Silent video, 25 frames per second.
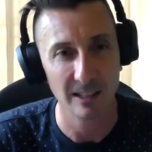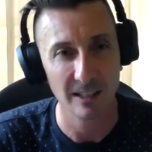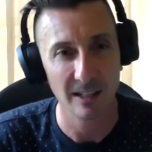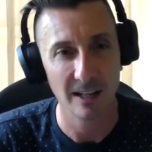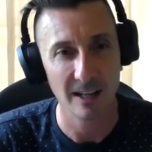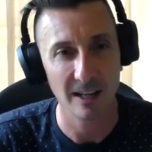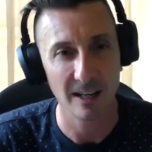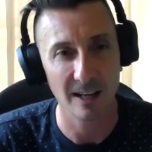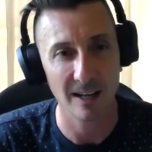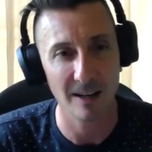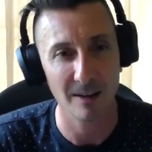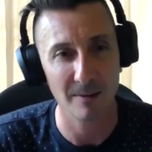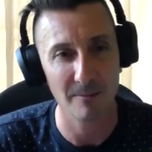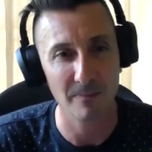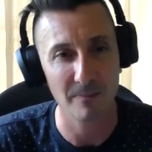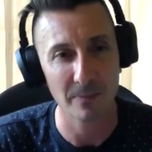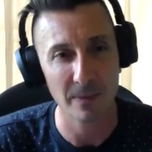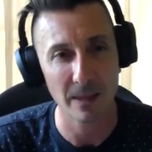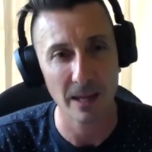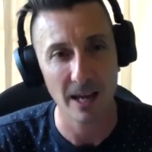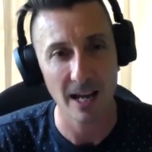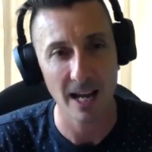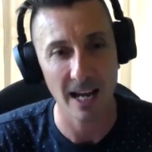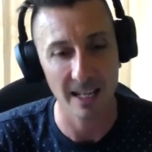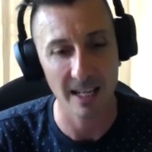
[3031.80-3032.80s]

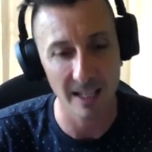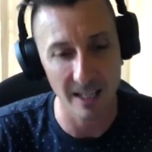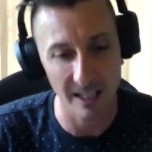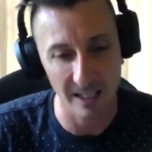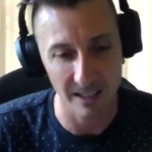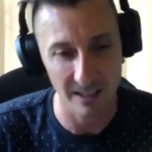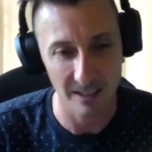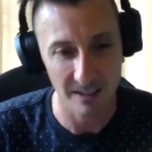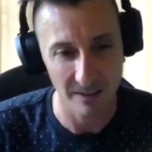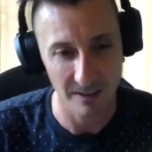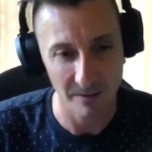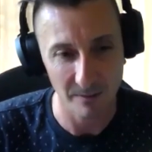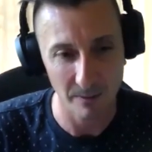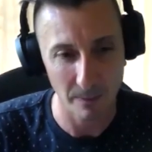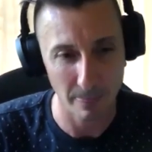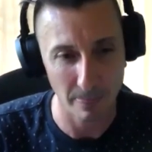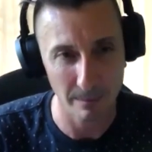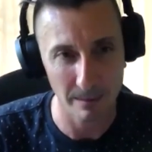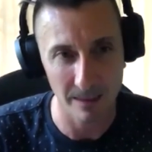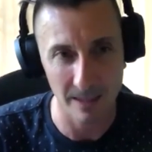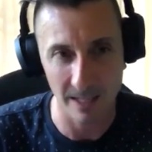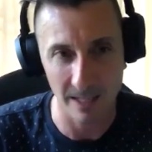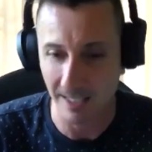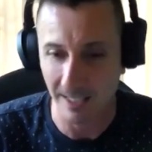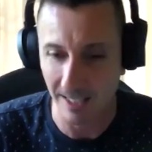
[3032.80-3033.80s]
And then
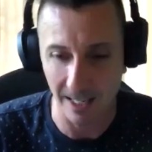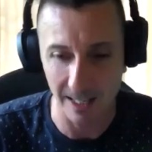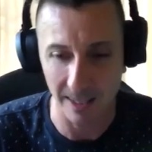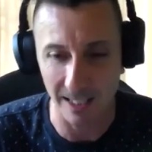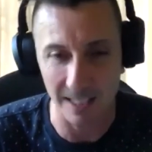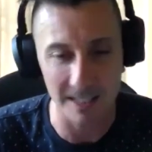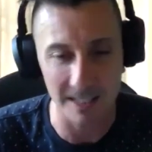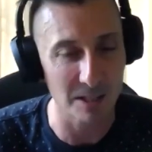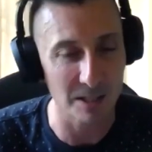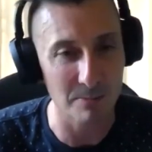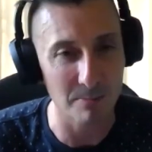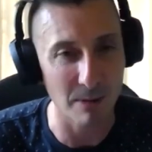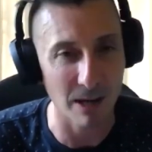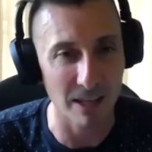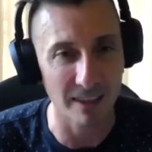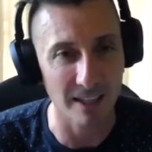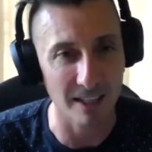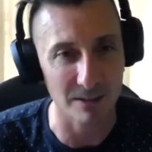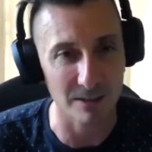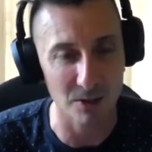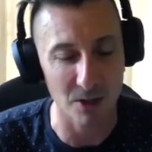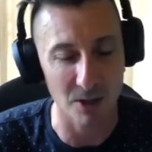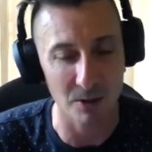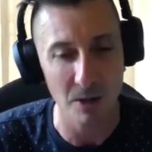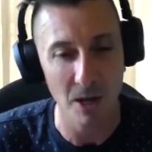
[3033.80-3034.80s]
this is my thing.
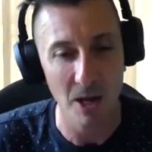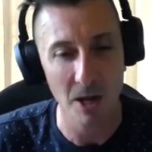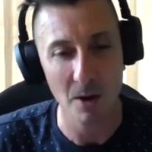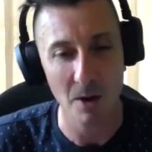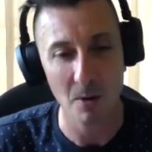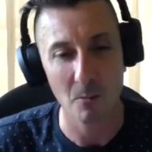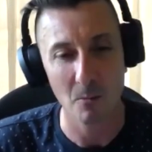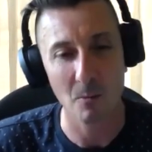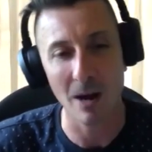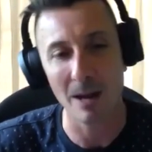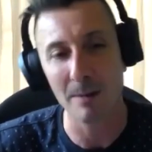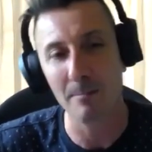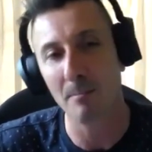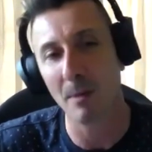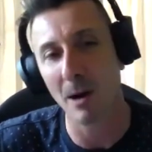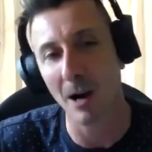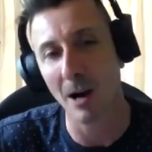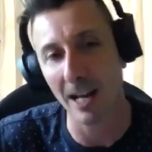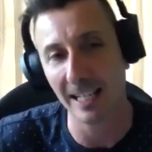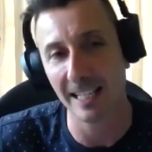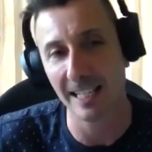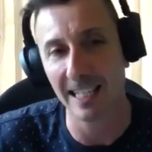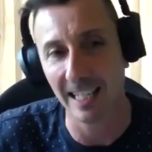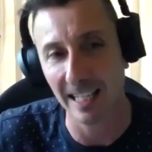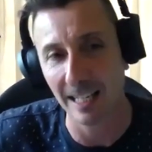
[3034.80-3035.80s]
So when my
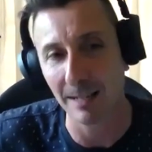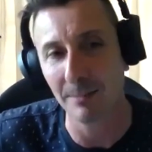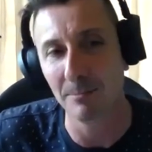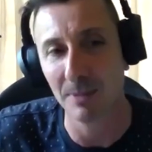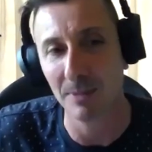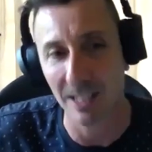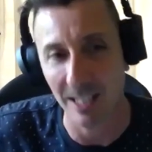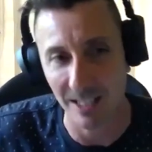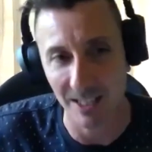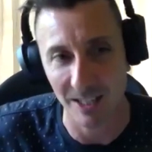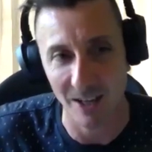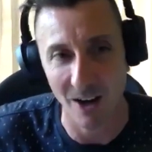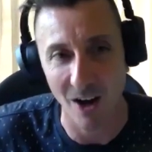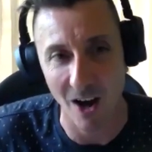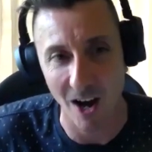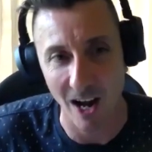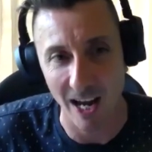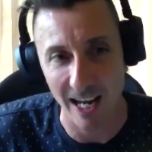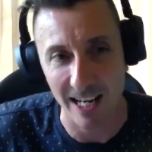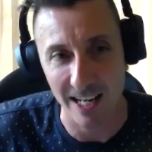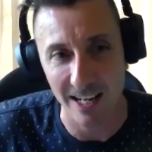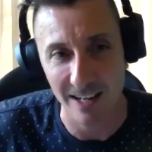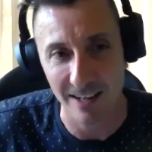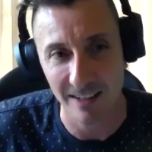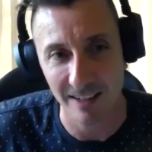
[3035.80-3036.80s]
team
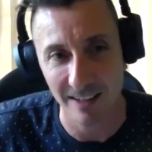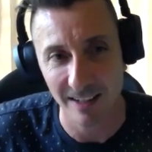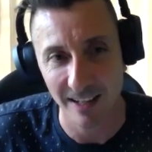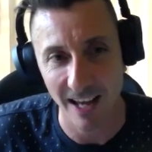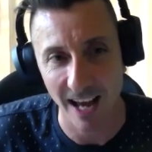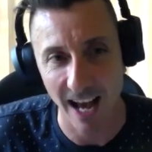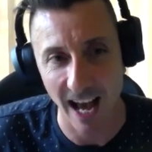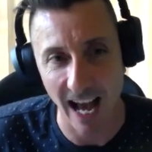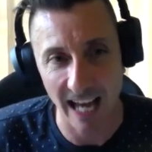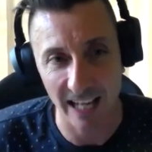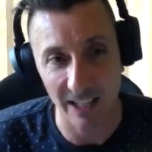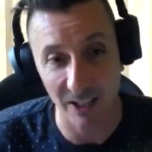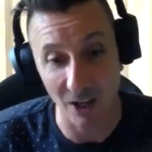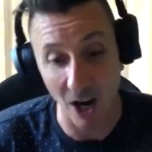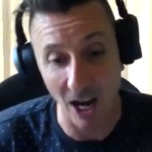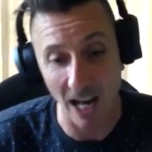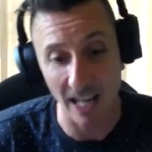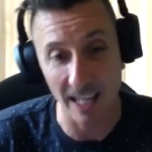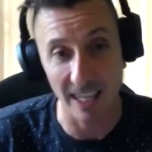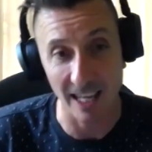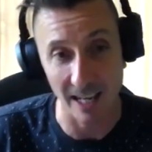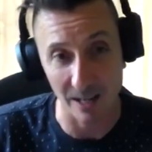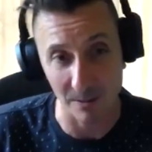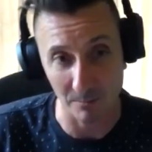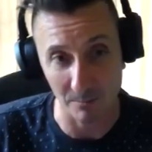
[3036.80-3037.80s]
design, and I
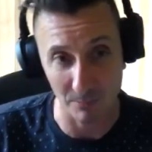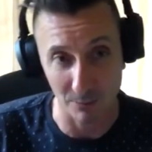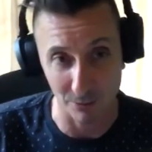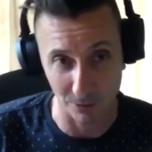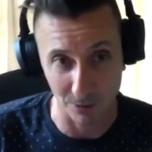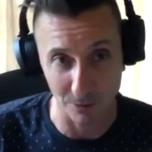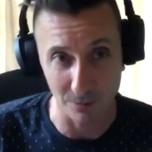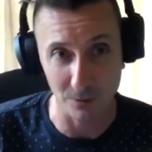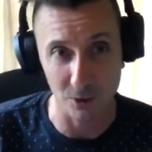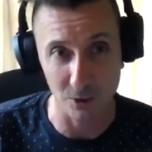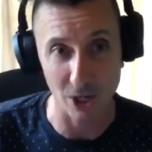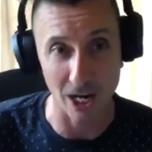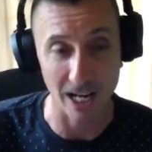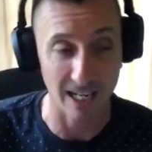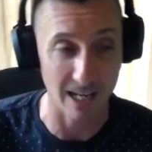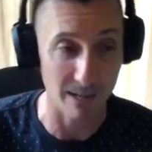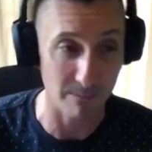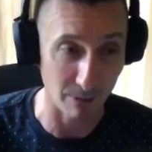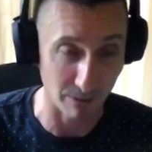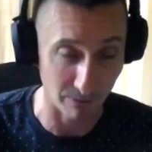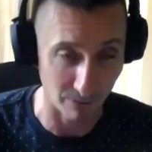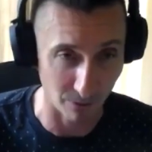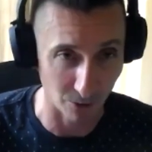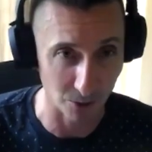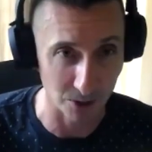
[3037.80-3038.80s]
then proof check it
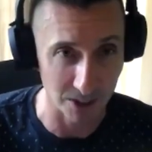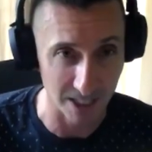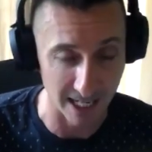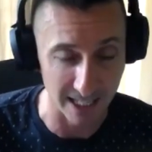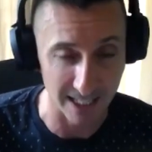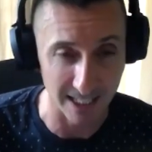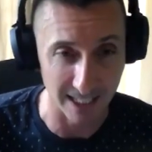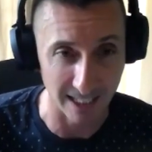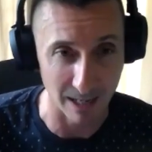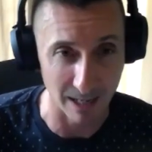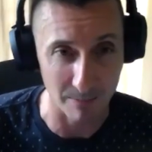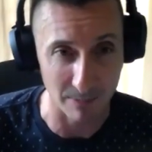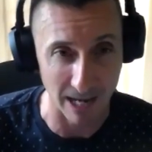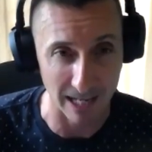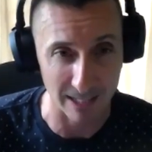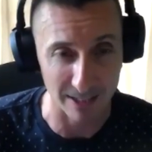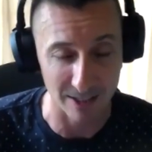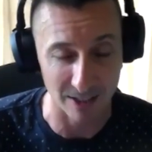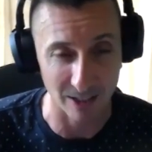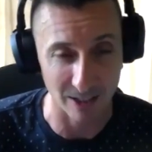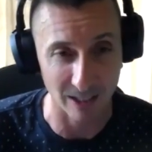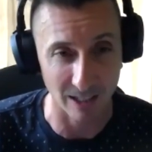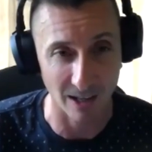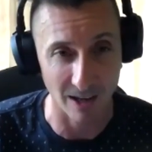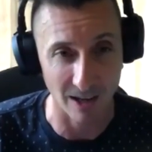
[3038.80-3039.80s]
before sending it back to
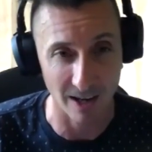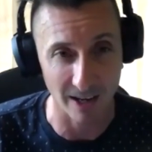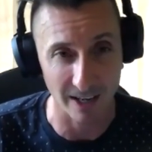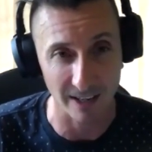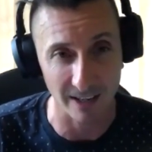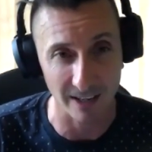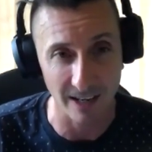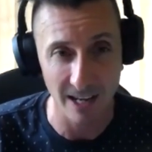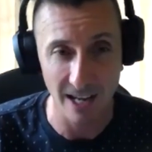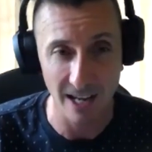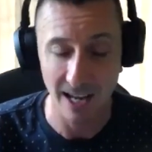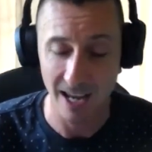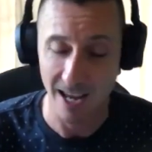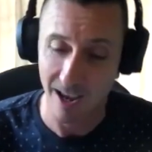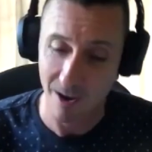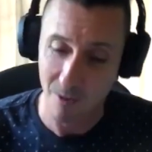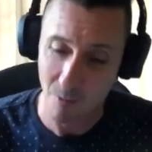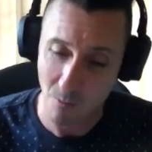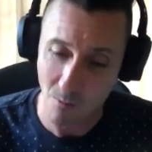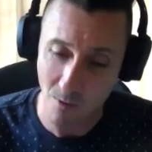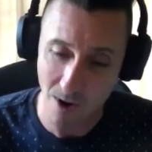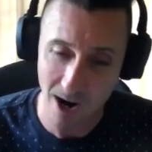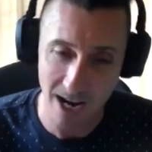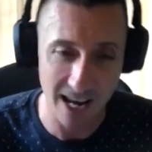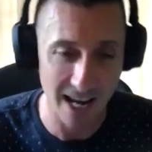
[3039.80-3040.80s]
the client,
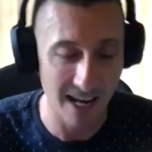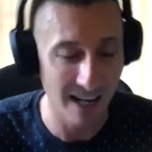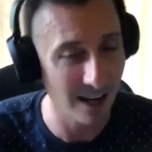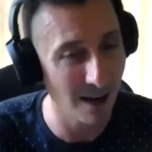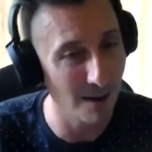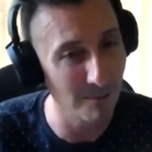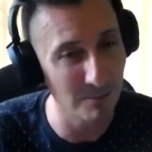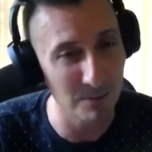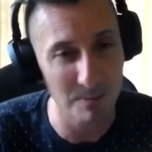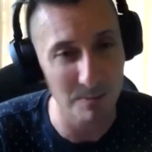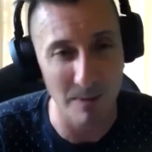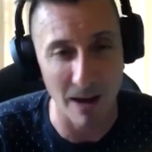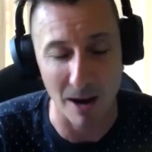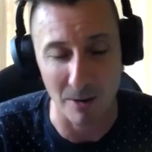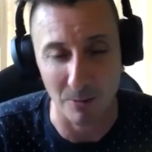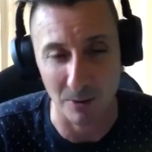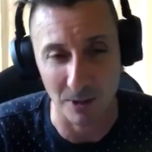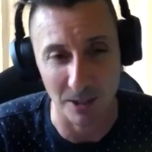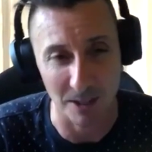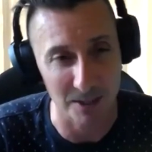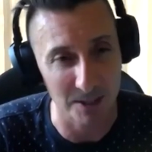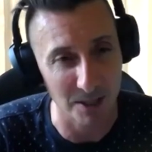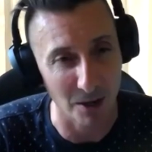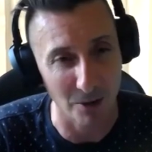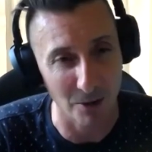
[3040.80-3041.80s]
when it comes back with a
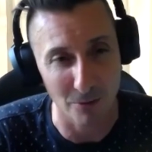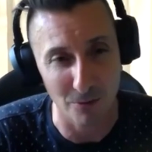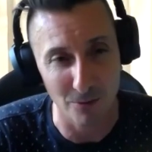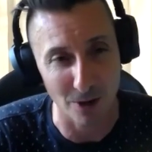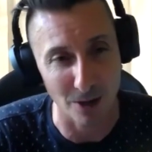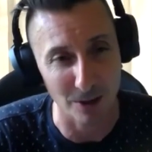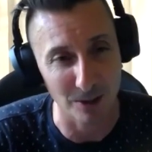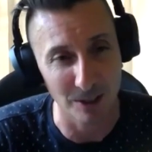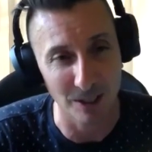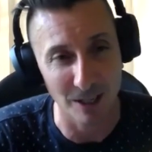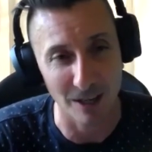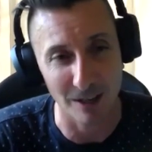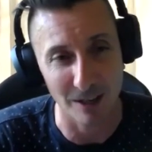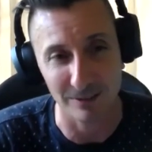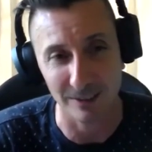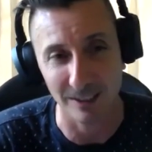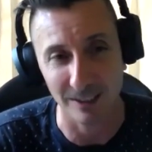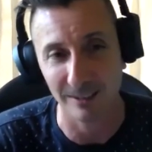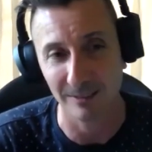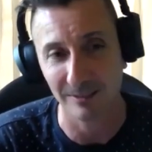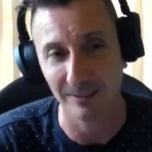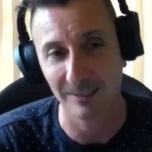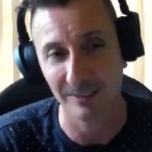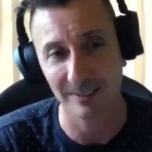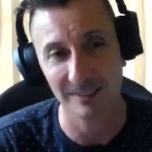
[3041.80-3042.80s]
dull front cover,
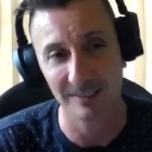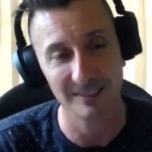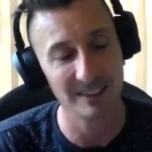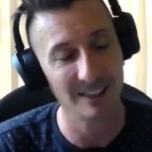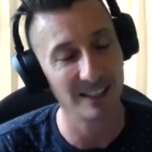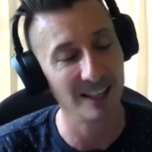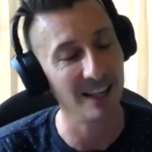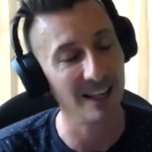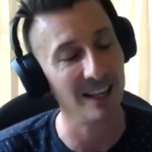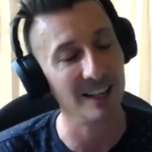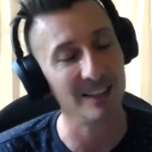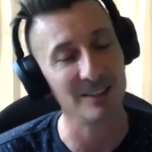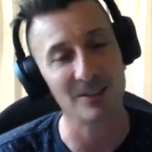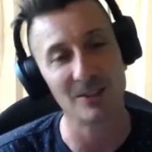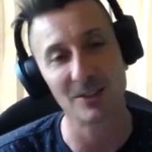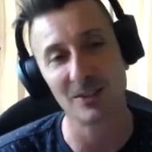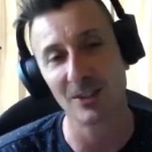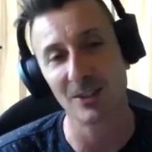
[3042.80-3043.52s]
it's